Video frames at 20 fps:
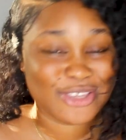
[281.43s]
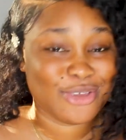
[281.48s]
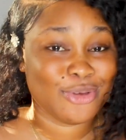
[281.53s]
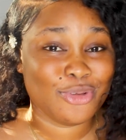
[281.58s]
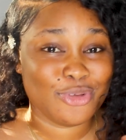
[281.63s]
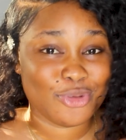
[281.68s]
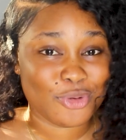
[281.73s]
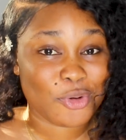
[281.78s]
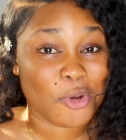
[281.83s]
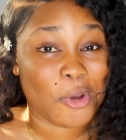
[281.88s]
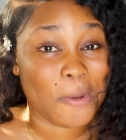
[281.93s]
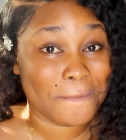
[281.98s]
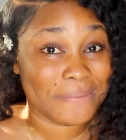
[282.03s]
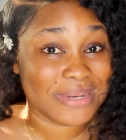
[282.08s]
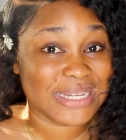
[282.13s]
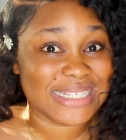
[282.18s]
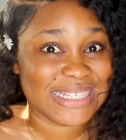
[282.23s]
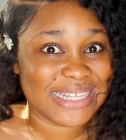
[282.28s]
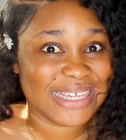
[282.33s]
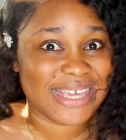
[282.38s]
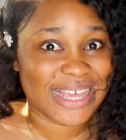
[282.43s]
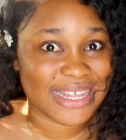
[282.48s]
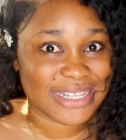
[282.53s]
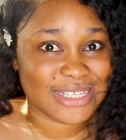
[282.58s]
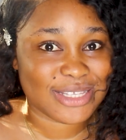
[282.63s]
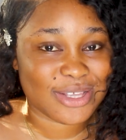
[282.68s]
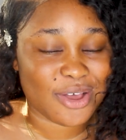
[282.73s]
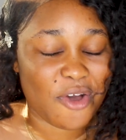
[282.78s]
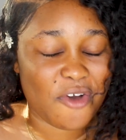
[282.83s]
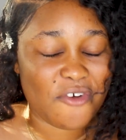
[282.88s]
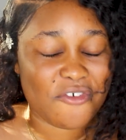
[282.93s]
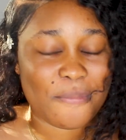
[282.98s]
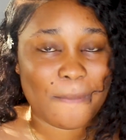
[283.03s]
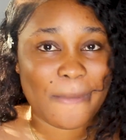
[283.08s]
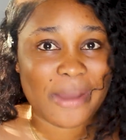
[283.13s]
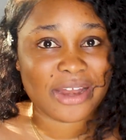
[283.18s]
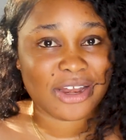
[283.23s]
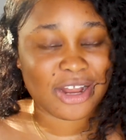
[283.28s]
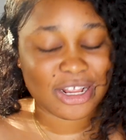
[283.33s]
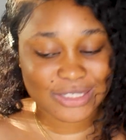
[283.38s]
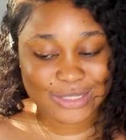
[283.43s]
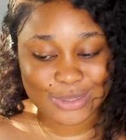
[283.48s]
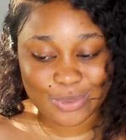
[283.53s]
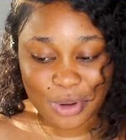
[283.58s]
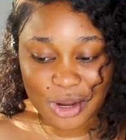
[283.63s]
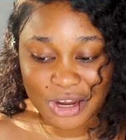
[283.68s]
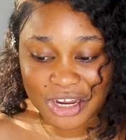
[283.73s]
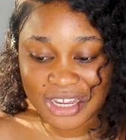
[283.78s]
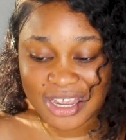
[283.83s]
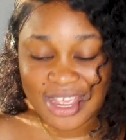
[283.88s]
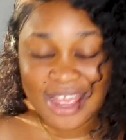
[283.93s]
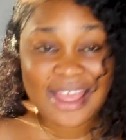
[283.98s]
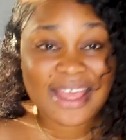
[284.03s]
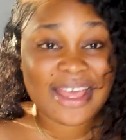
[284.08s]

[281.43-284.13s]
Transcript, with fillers: you don't completely get off, but not to worry.